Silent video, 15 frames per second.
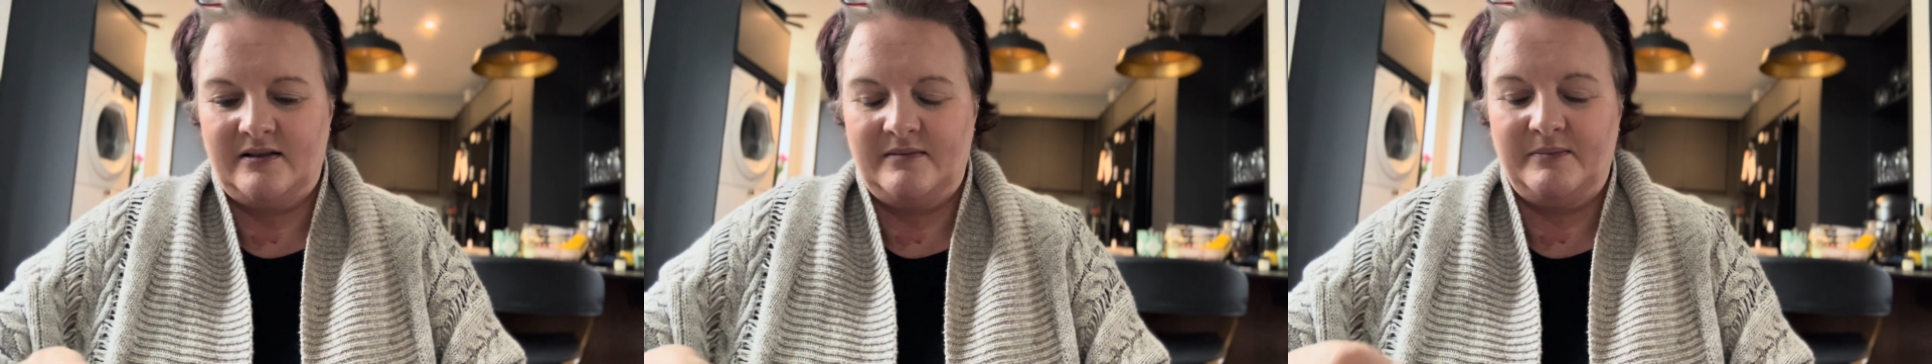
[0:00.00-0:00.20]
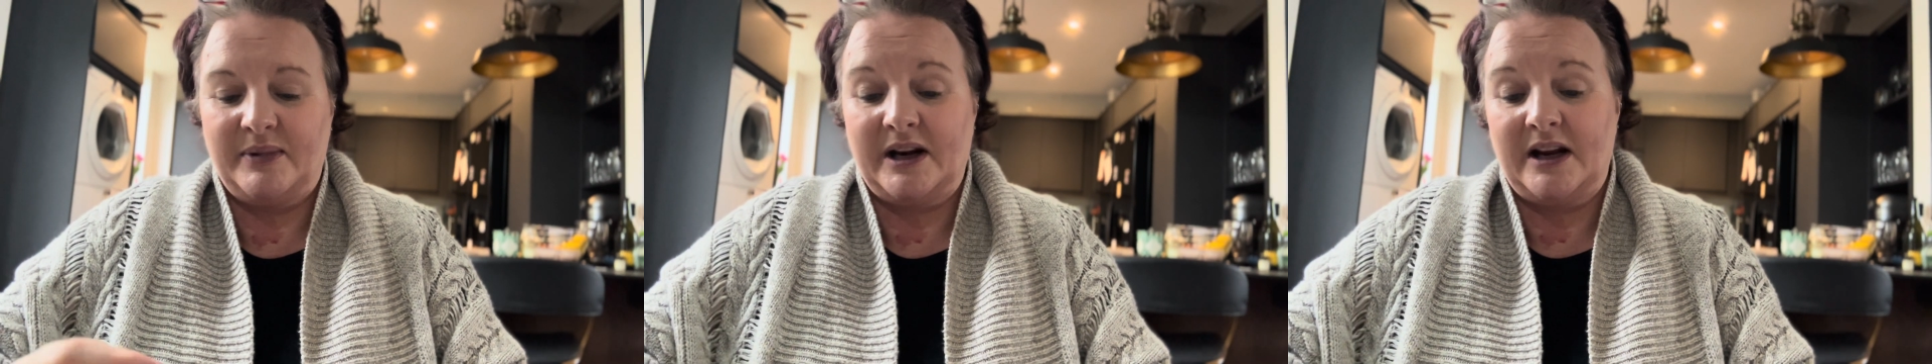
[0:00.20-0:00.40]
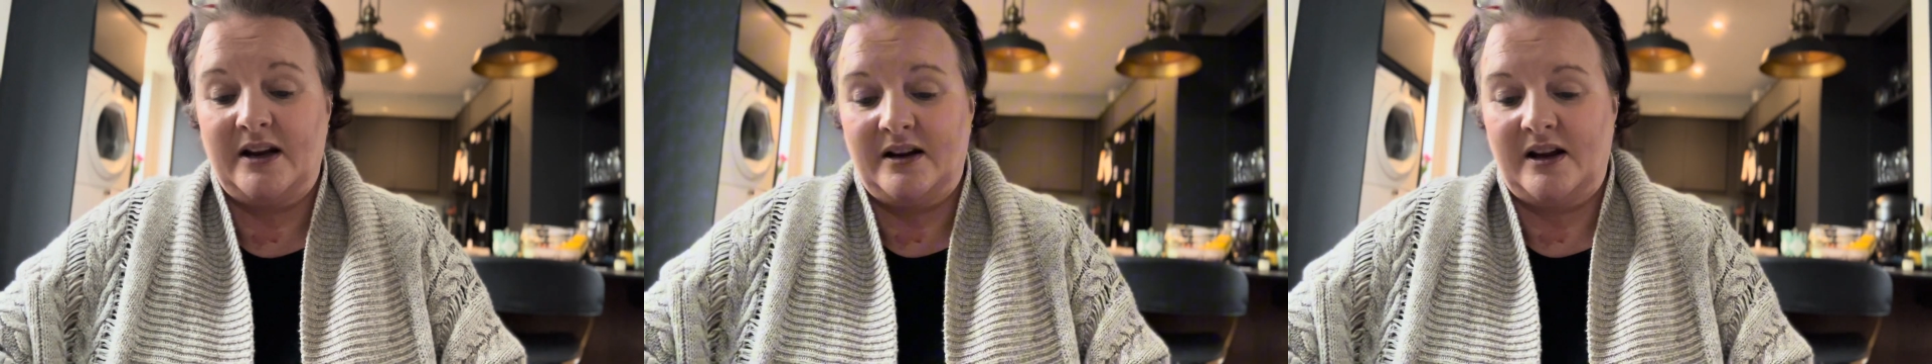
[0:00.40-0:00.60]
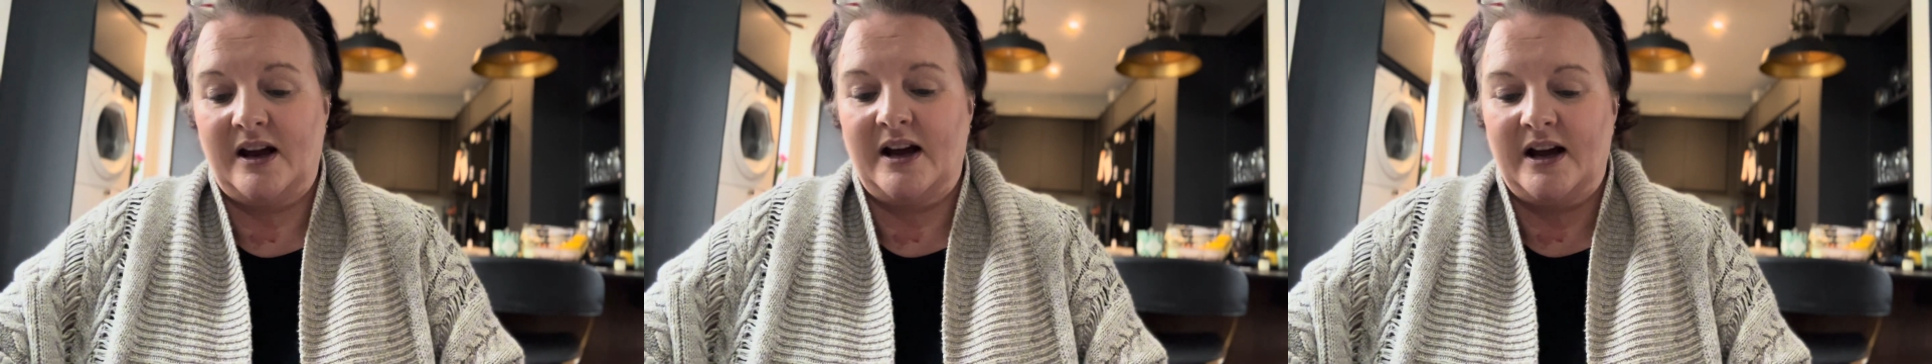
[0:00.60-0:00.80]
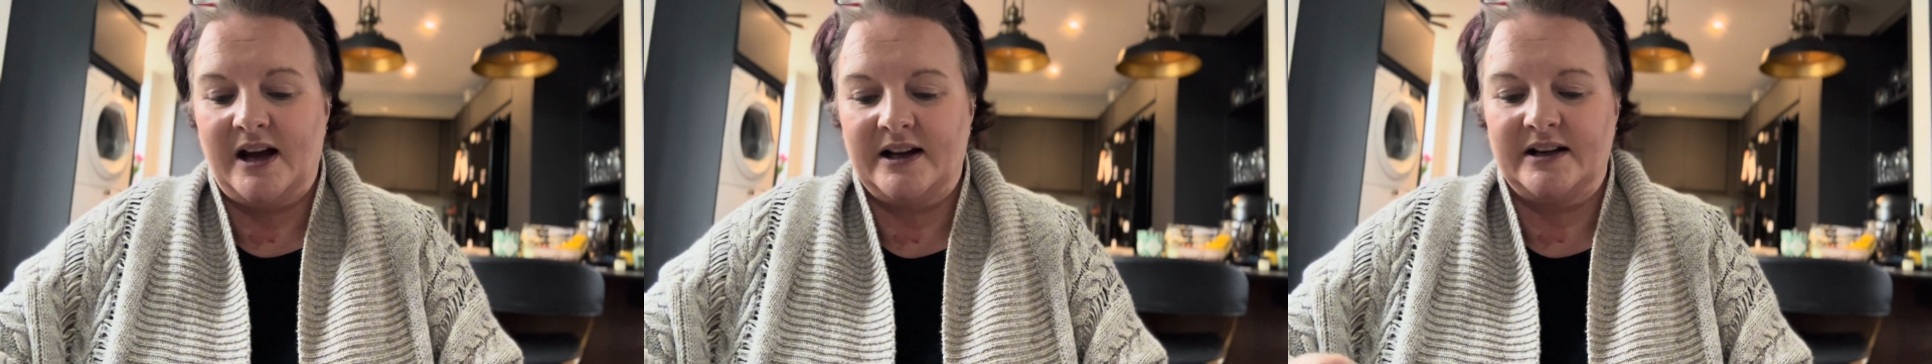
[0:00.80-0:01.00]
but
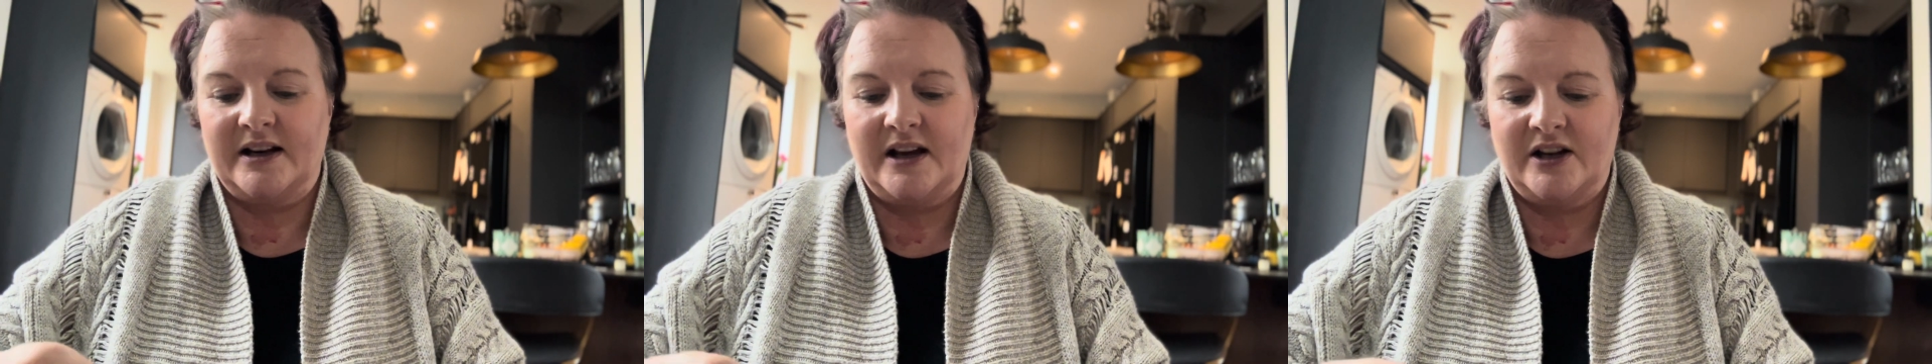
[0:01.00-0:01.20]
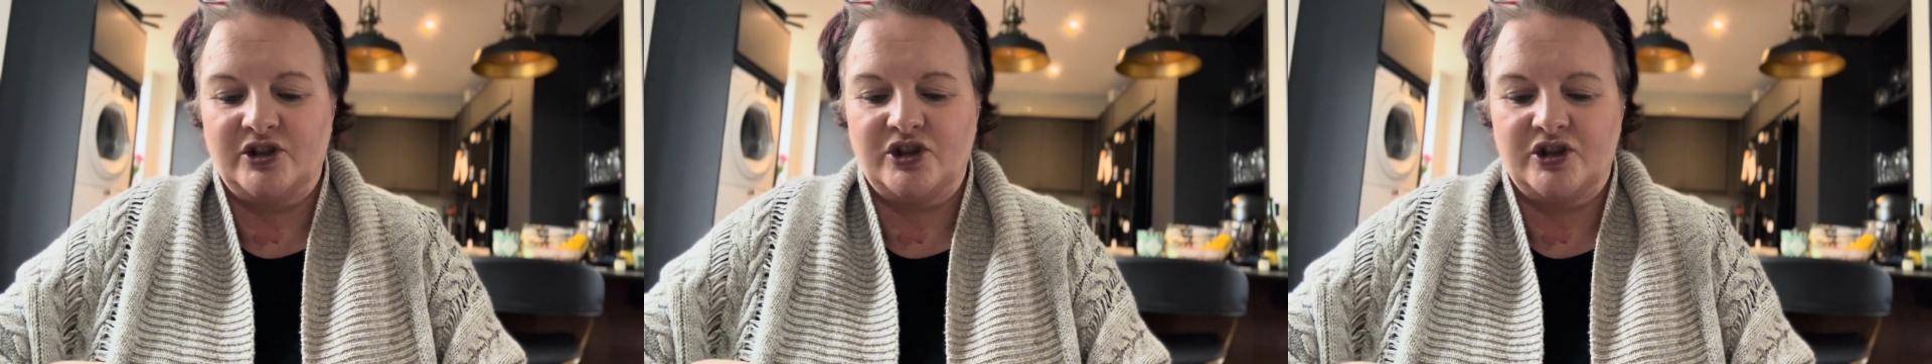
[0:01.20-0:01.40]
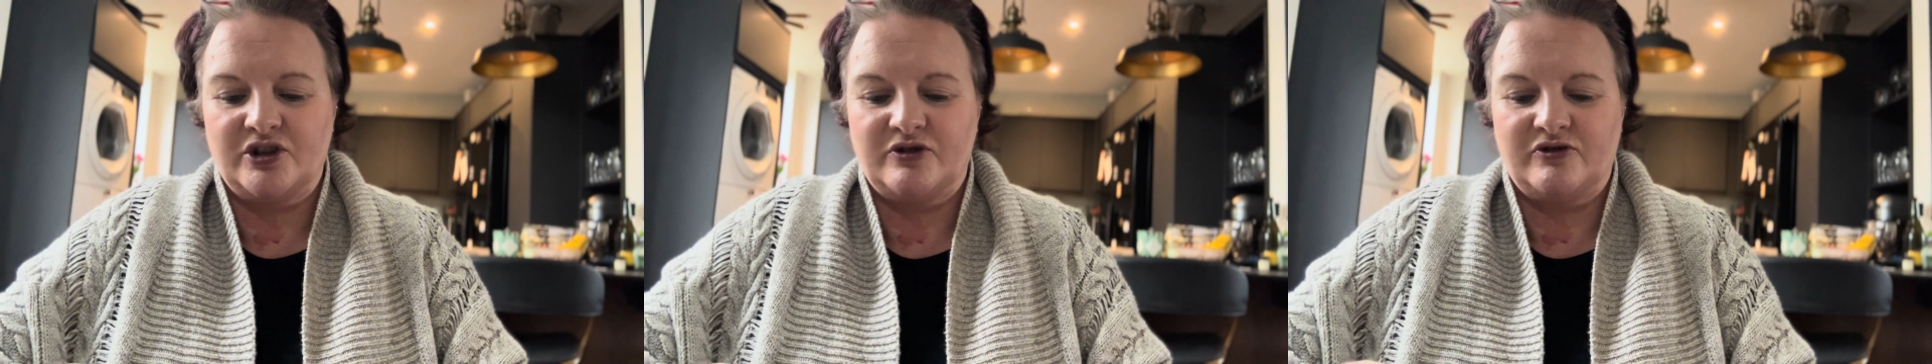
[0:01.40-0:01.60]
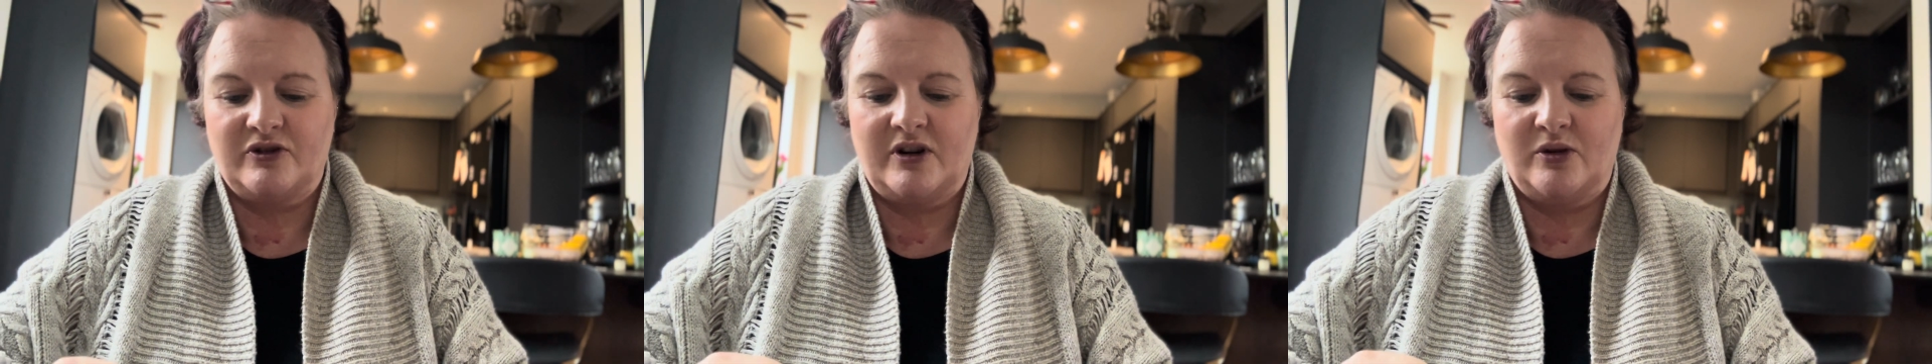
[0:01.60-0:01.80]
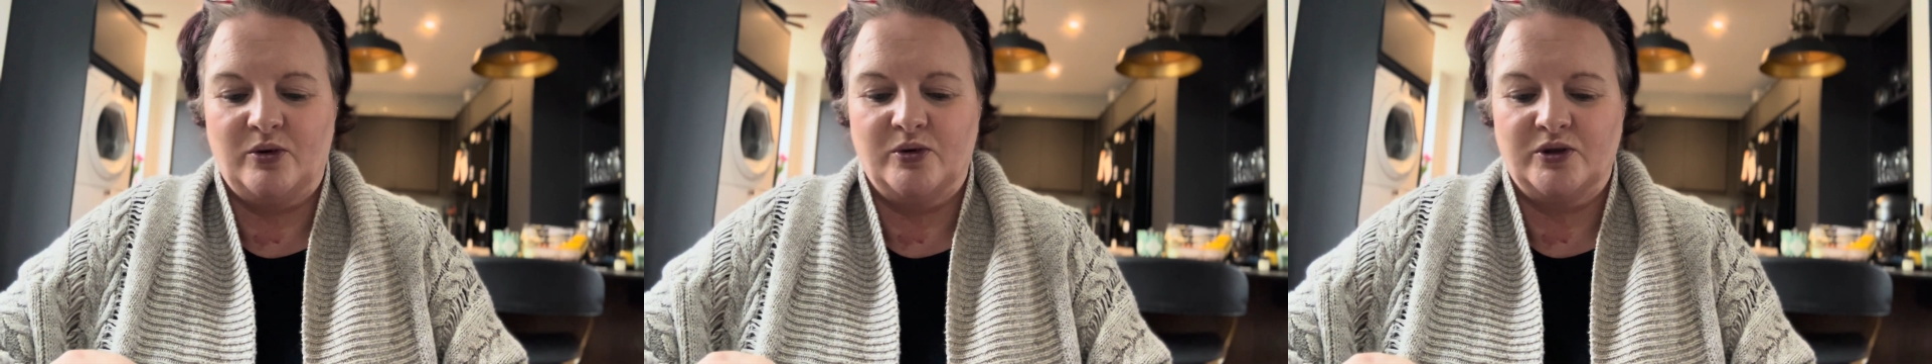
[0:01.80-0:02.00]
I hadn't. I'd just
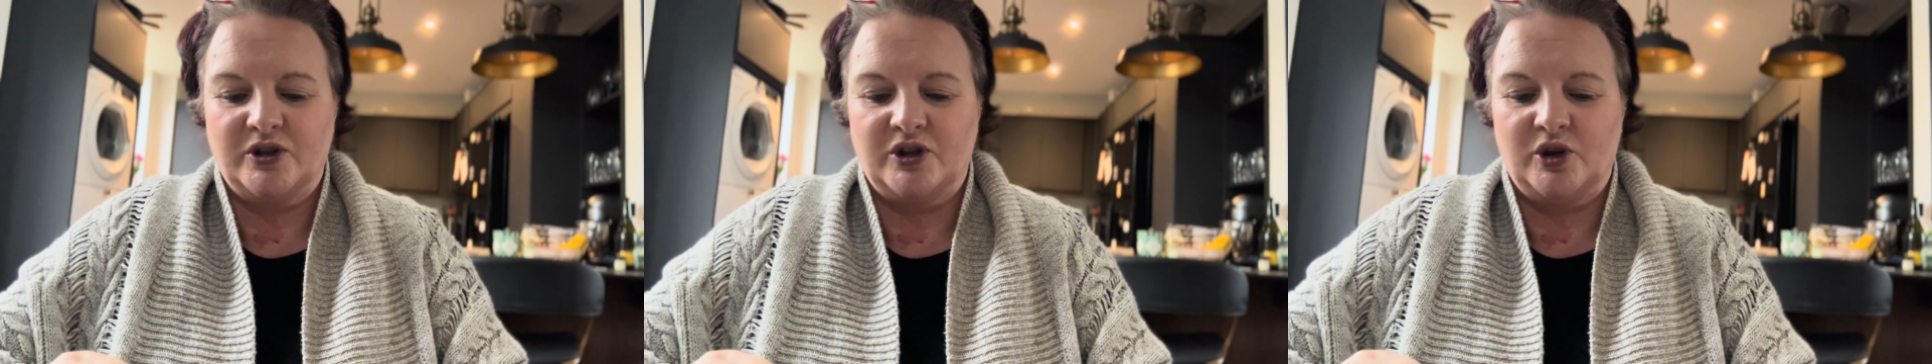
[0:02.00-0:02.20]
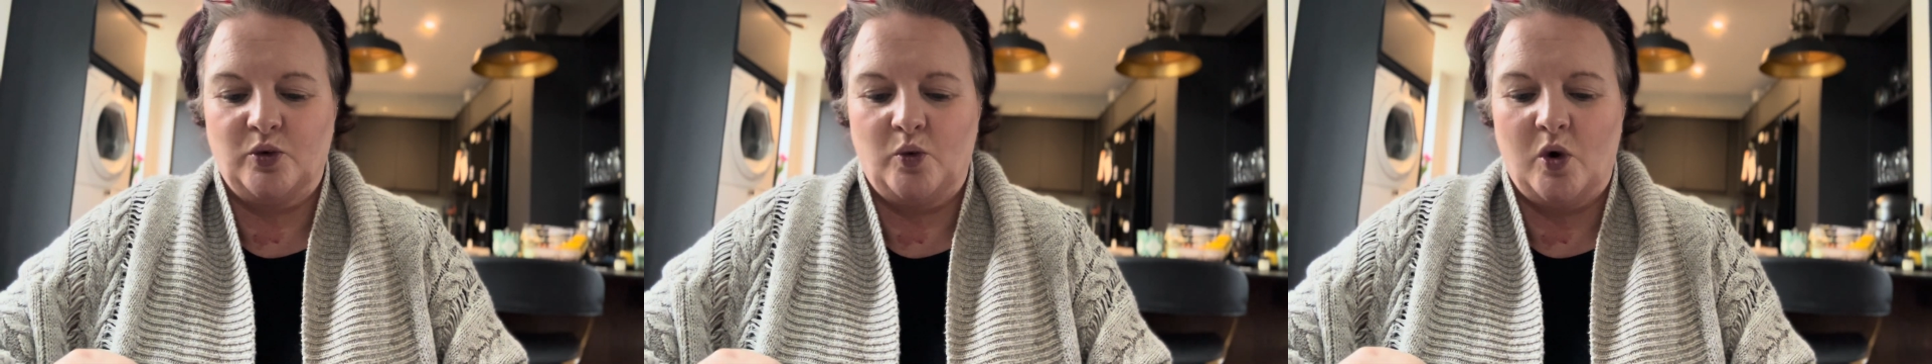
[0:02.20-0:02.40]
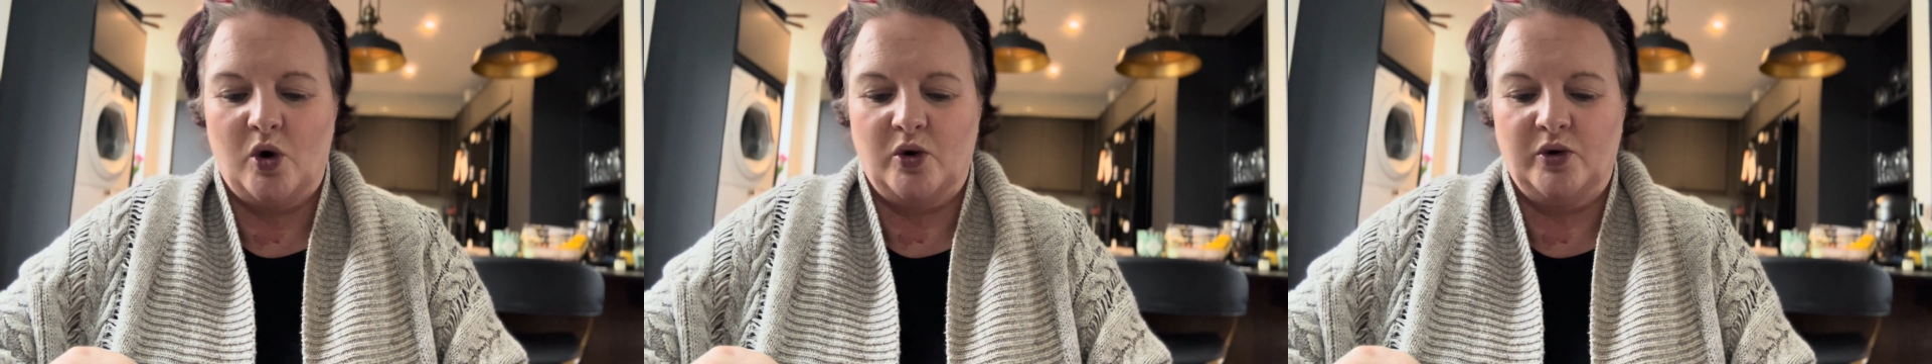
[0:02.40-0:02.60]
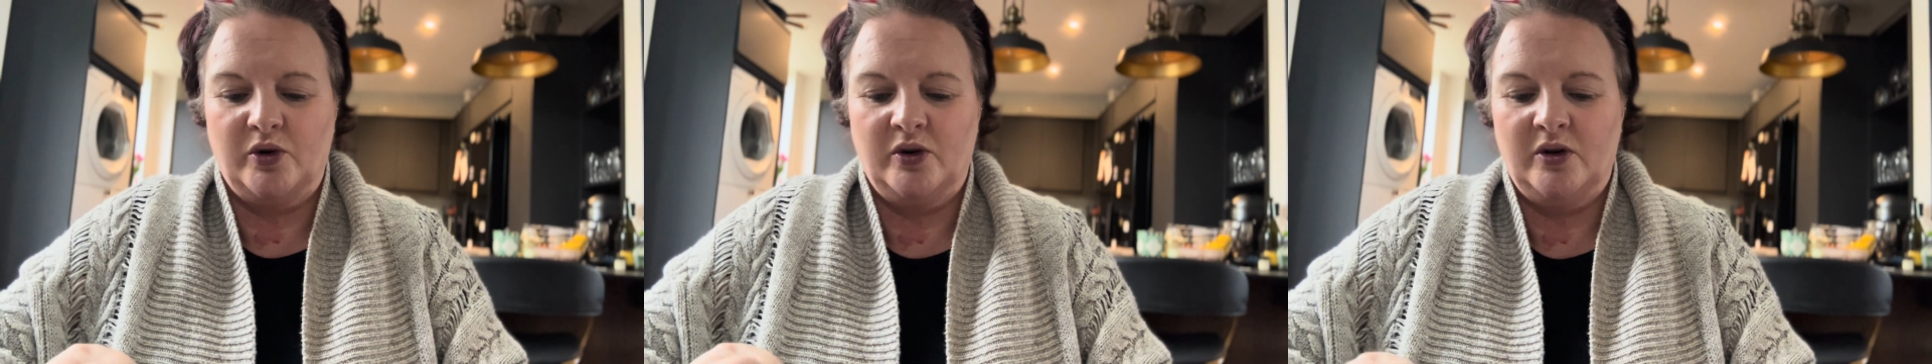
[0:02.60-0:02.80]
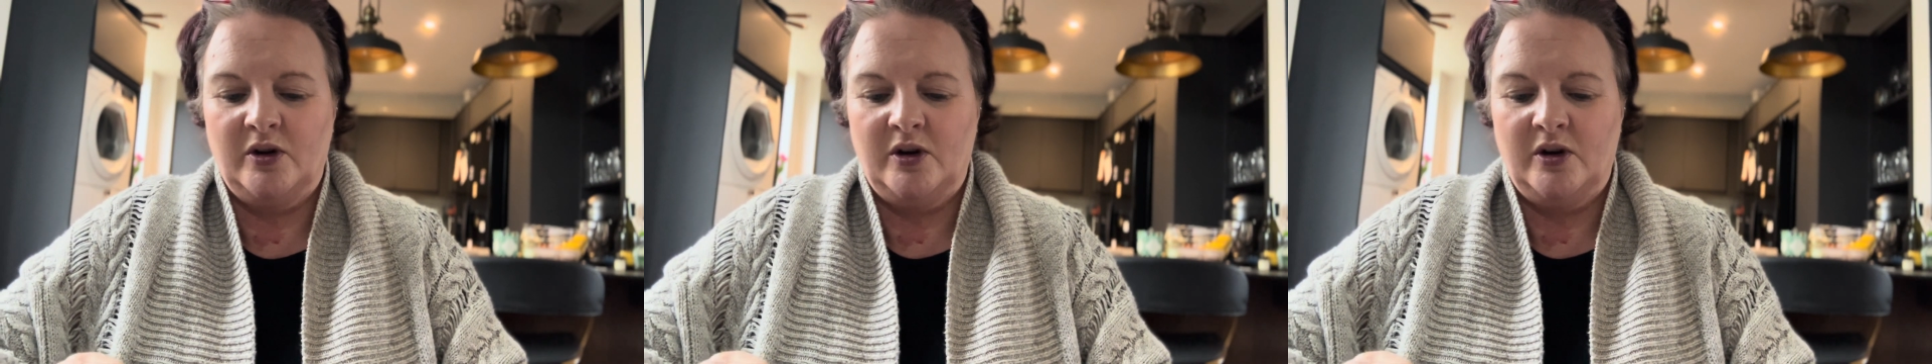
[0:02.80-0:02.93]
ordered the one.